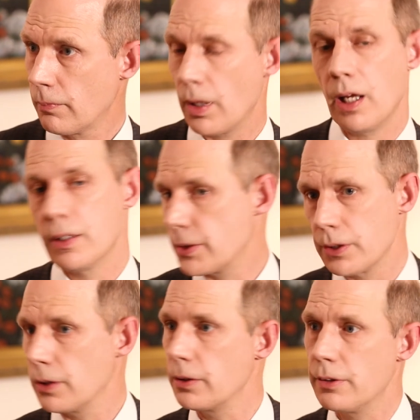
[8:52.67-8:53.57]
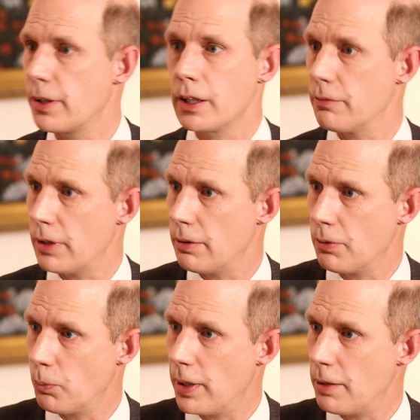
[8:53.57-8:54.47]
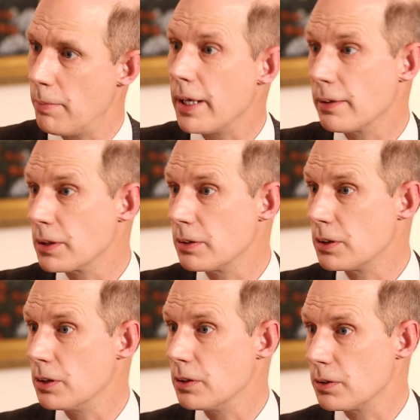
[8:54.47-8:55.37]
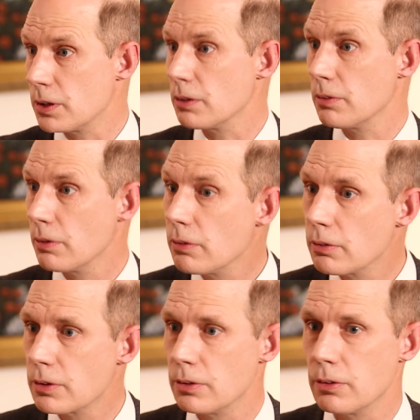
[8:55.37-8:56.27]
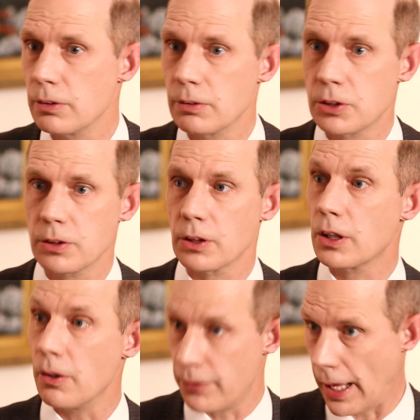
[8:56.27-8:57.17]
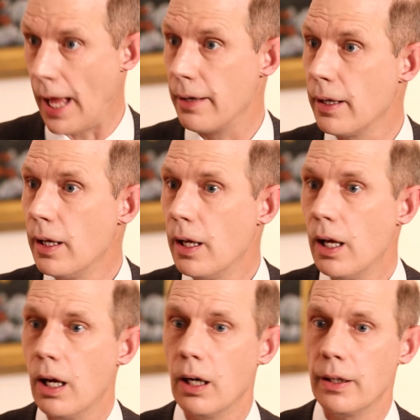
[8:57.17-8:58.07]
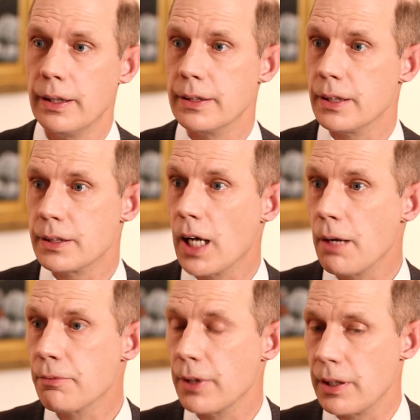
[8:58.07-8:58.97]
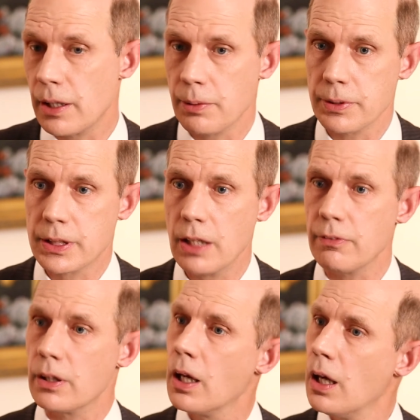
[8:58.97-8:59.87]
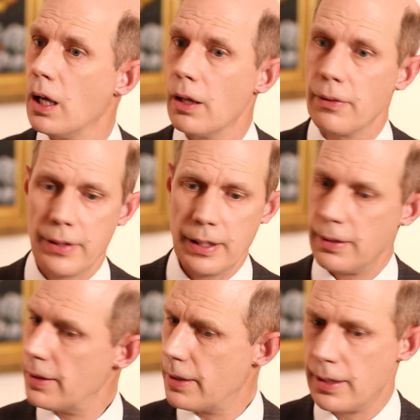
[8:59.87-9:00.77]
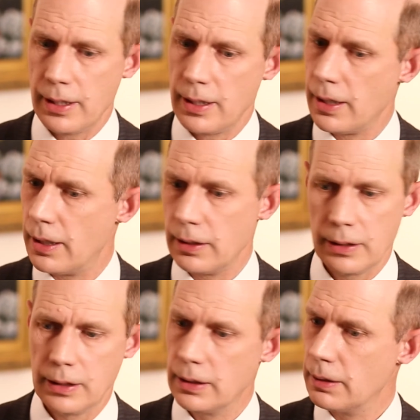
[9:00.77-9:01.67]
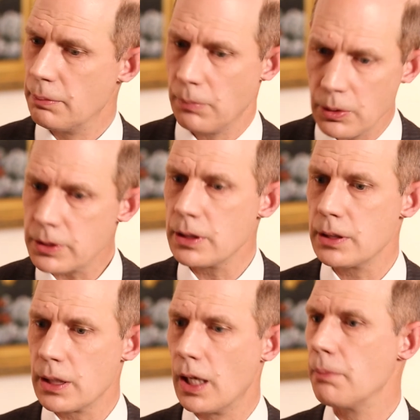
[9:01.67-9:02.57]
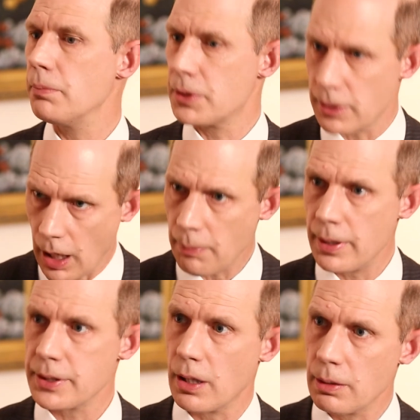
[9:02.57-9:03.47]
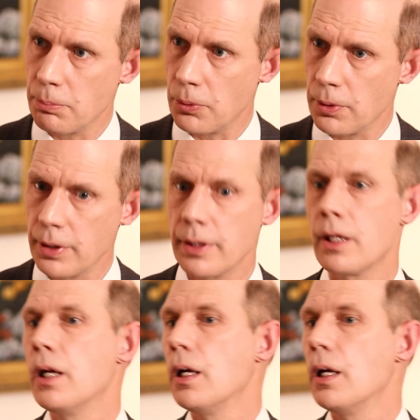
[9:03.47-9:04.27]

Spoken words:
And Suga couldn't think of the way to make to sugarcoat that in the time frame that he was given. Most of the time, Mr. Abe is on board.